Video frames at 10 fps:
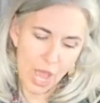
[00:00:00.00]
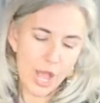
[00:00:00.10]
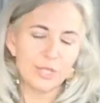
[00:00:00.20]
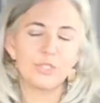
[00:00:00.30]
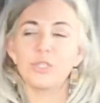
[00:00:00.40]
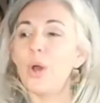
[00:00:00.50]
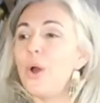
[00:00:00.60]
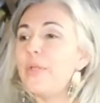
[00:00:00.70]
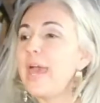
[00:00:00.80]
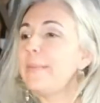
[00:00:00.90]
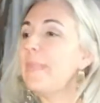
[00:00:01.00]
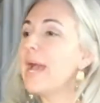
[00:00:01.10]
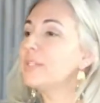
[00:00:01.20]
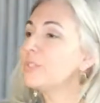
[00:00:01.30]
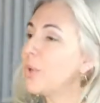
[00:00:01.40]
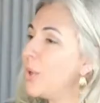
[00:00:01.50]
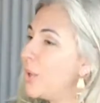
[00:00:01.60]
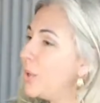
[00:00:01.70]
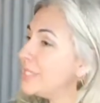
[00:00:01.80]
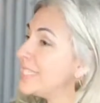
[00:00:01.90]
so that my
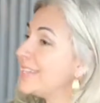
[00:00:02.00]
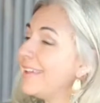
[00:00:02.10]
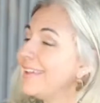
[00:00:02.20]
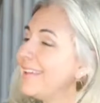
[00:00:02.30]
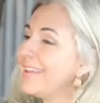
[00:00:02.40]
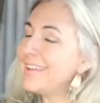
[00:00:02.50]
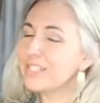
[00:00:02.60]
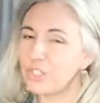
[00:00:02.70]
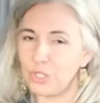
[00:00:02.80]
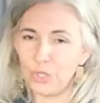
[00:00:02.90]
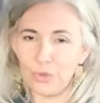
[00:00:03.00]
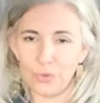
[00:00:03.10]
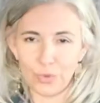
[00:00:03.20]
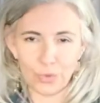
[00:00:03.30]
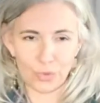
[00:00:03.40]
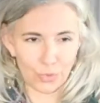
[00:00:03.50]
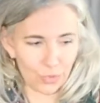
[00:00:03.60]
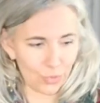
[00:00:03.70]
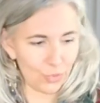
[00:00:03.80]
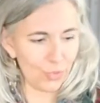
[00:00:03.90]
soul sing to you,
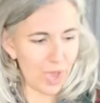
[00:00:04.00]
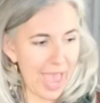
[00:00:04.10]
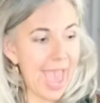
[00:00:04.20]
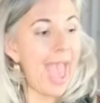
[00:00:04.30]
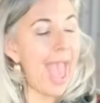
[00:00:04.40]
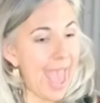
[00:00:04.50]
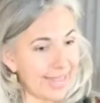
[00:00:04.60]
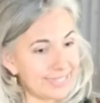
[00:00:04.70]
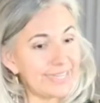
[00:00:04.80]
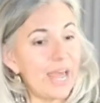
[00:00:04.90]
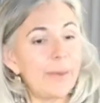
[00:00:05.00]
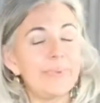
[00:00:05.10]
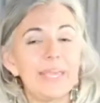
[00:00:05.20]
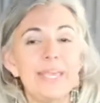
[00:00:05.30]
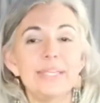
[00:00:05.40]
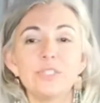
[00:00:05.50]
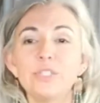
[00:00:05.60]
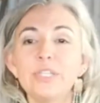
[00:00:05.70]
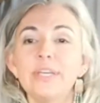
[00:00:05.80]
and do not be still.